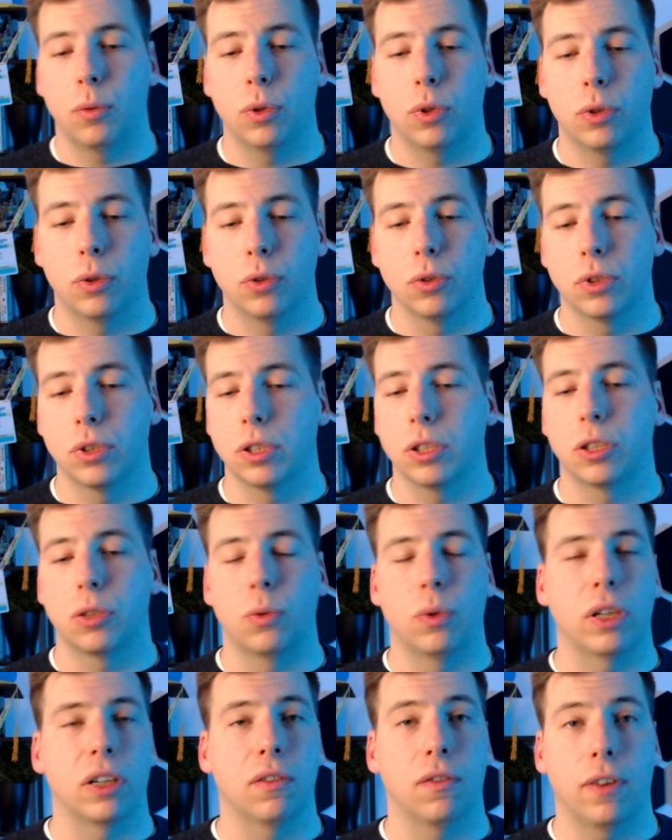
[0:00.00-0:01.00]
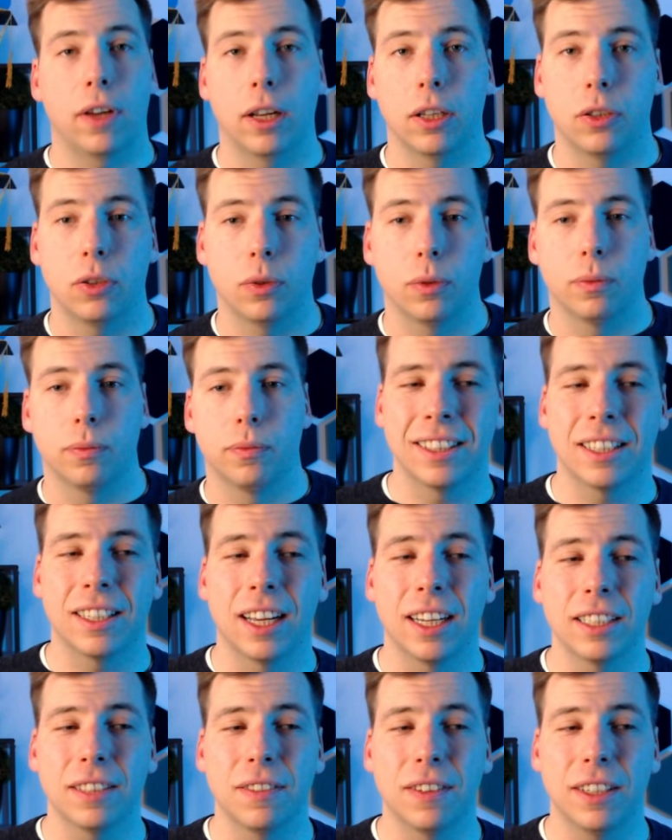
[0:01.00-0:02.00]
returns the string value. The
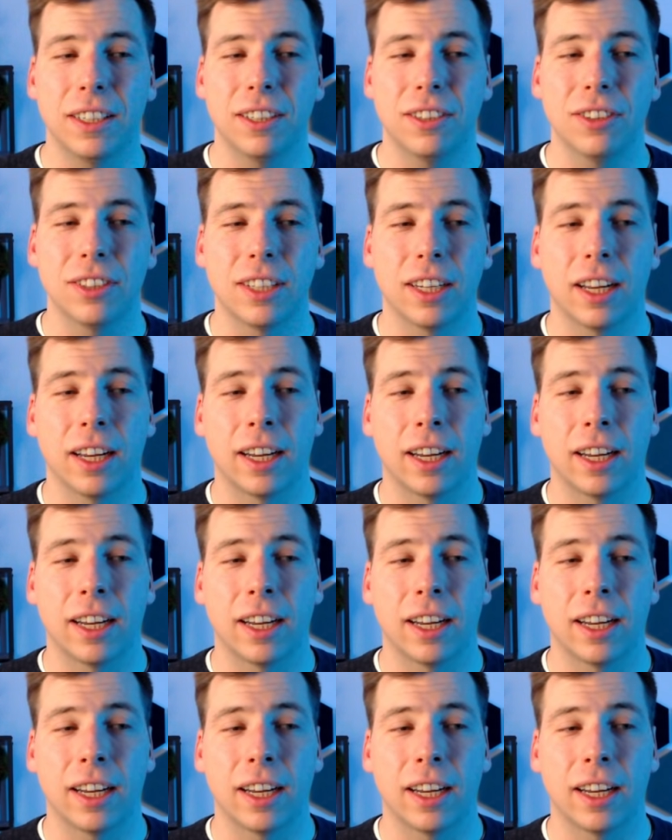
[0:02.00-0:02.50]
nice thing here is that I